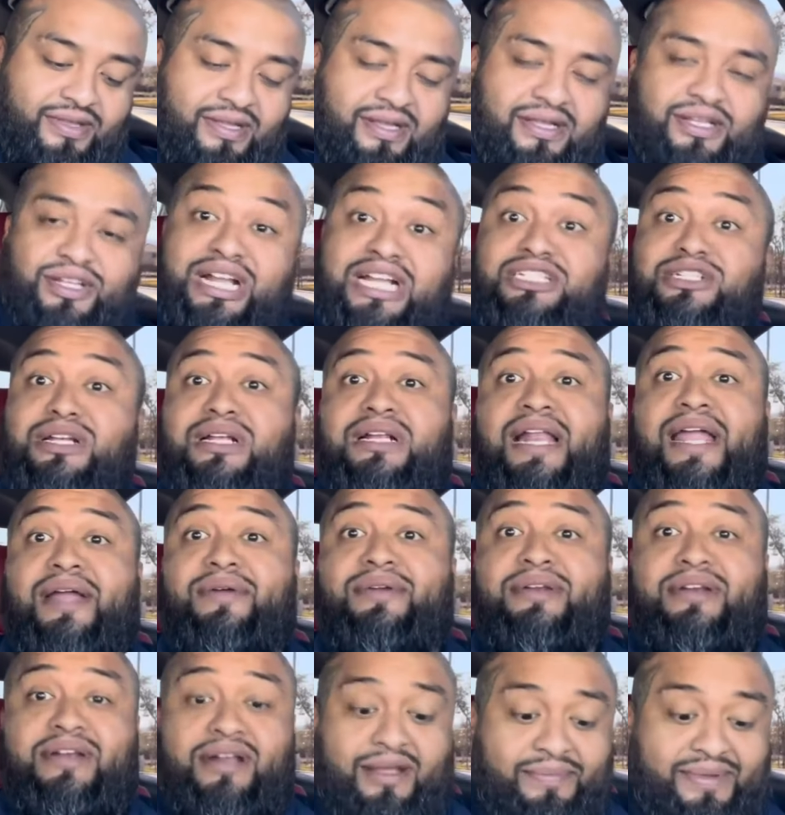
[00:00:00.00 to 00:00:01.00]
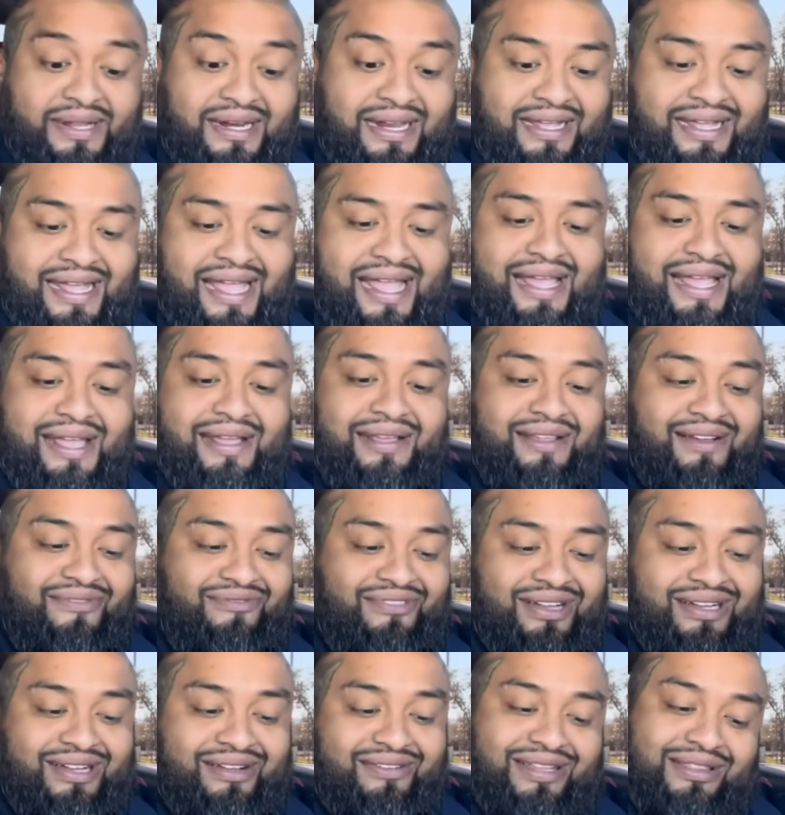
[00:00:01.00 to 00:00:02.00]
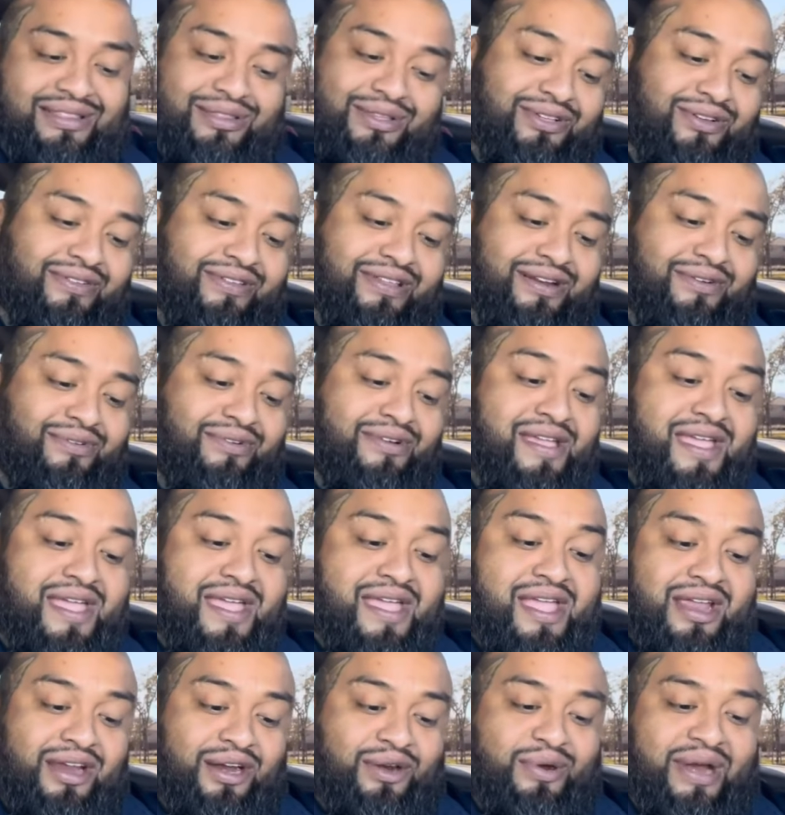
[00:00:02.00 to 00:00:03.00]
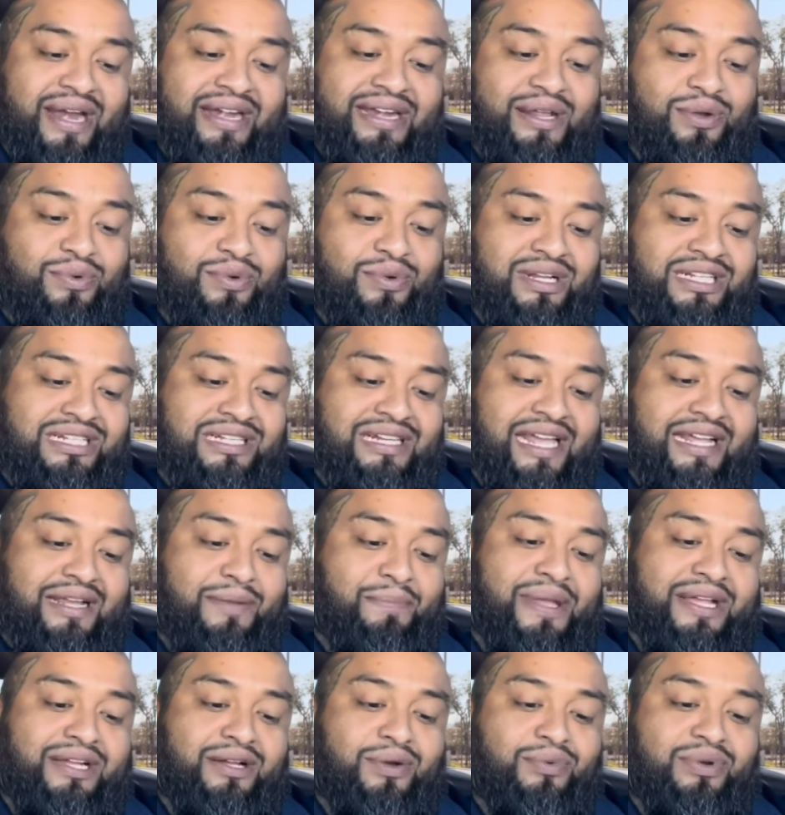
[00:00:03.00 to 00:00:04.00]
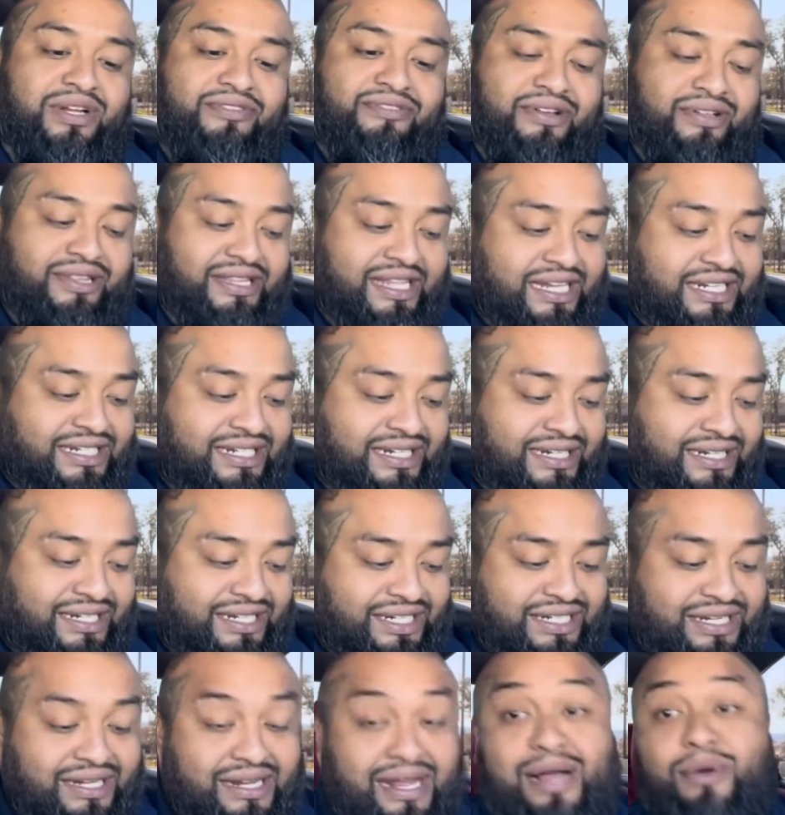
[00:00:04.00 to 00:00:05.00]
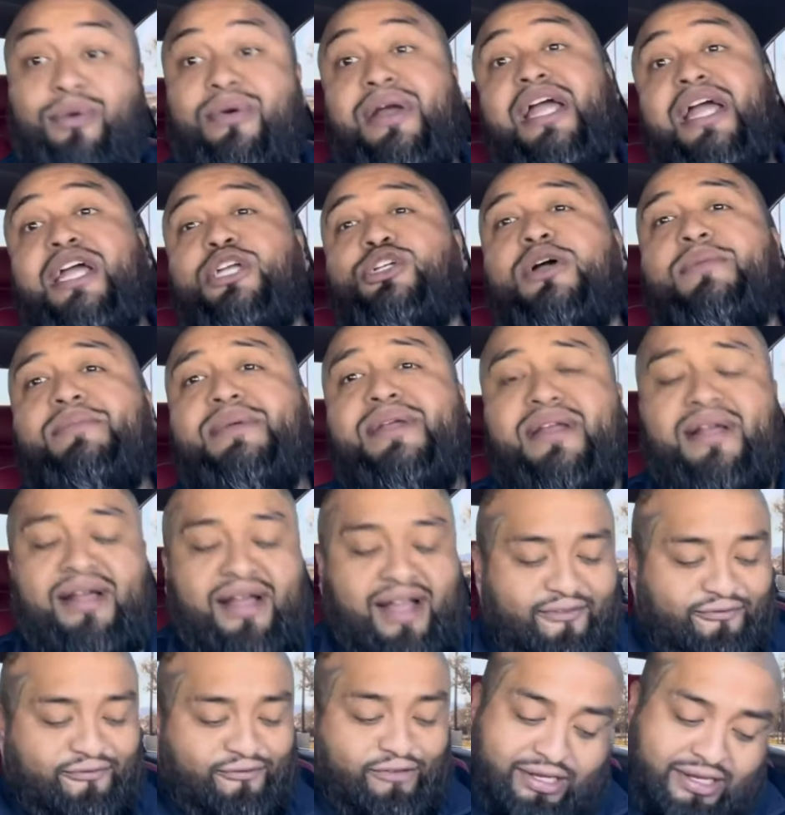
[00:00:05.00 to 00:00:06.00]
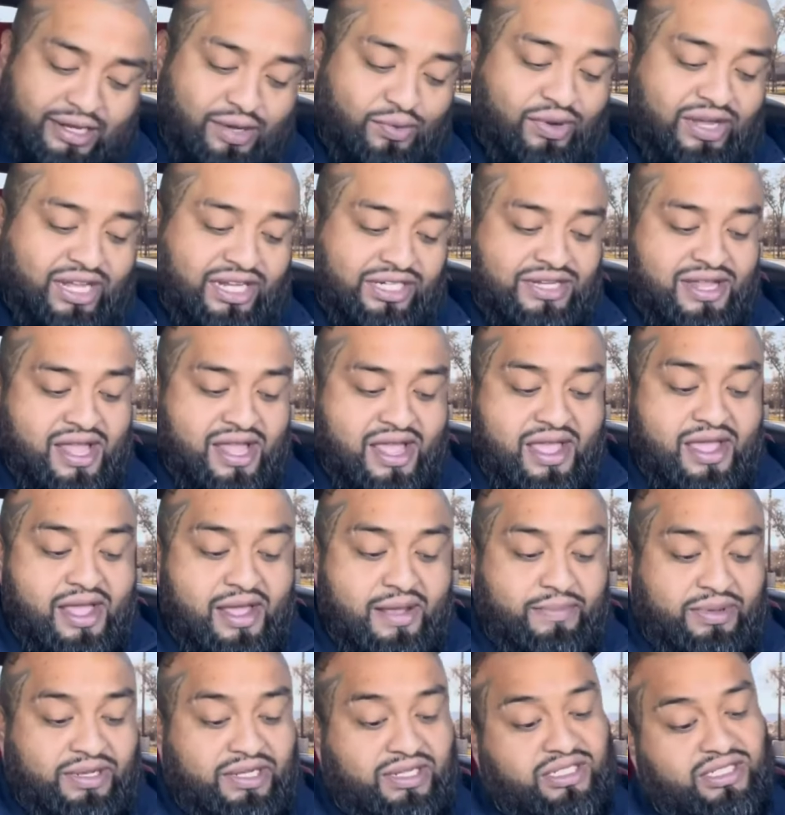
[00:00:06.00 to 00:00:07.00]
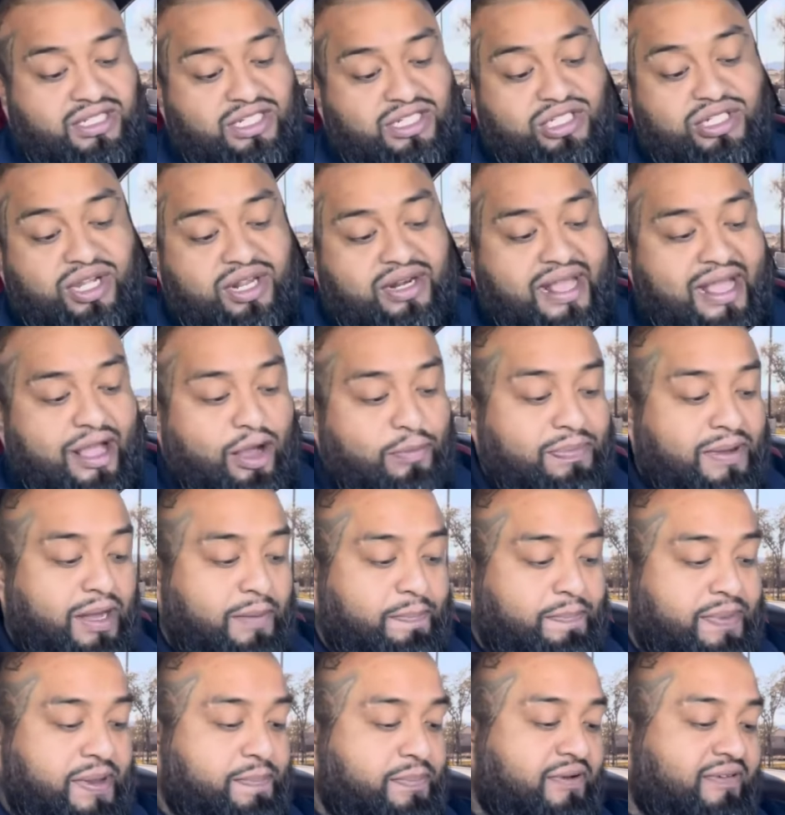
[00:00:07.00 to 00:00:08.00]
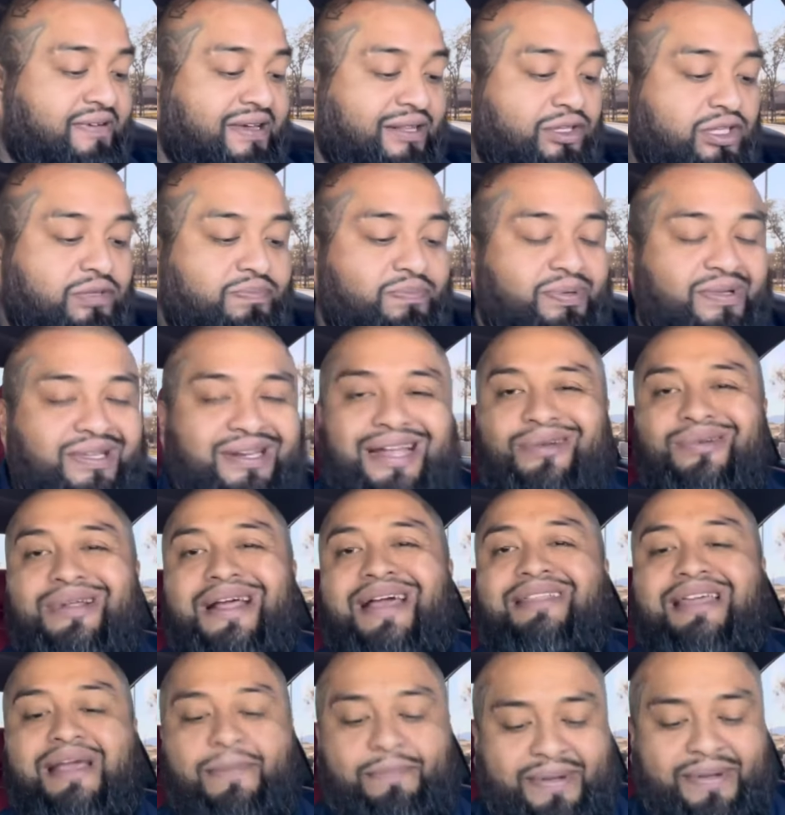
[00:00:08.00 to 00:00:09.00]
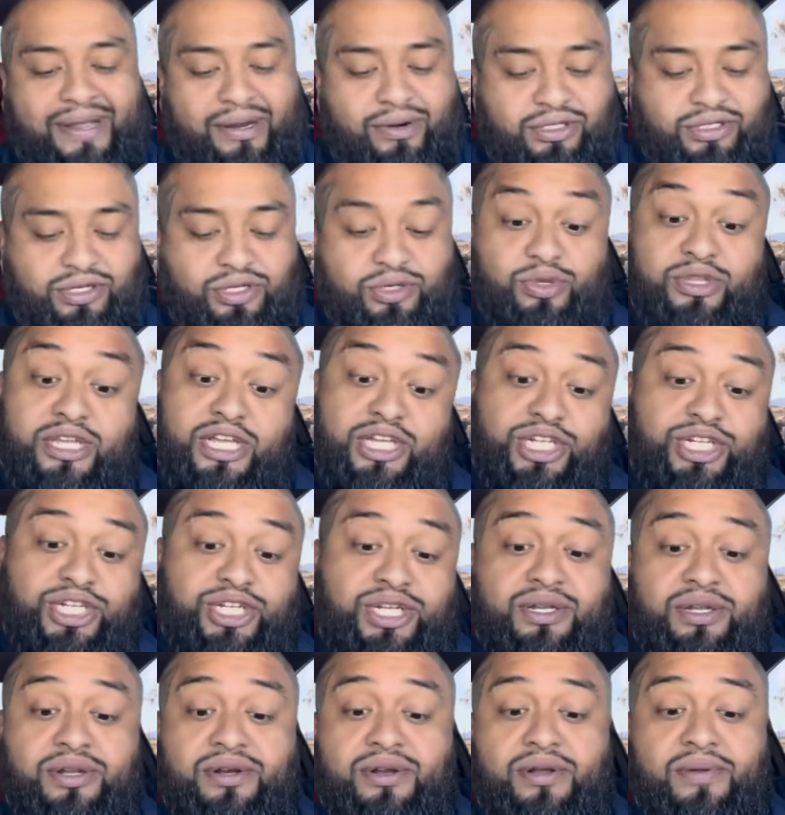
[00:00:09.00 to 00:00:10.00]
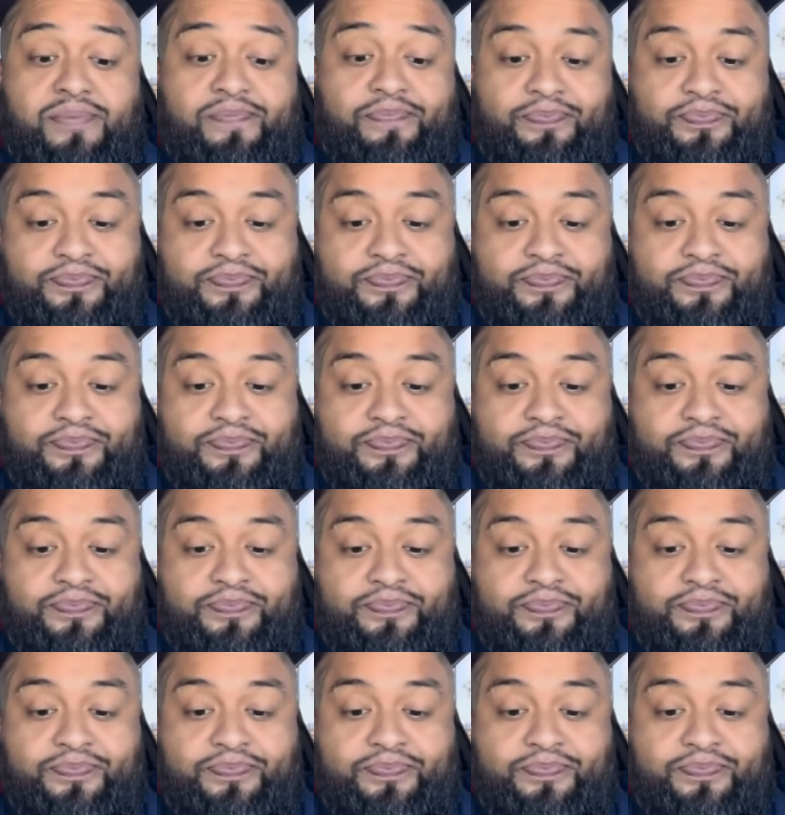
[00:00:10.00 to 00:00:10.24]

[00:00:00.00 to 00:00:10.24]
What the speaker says: You guys are clowning on me like, hey, the fucking vatos over there granting wishes like a Make-A-Wish Foundation and shit. I wish, homie. I fucking wish. Because it's good to help out people, vatos, but I don't have that power to do that shit, you know?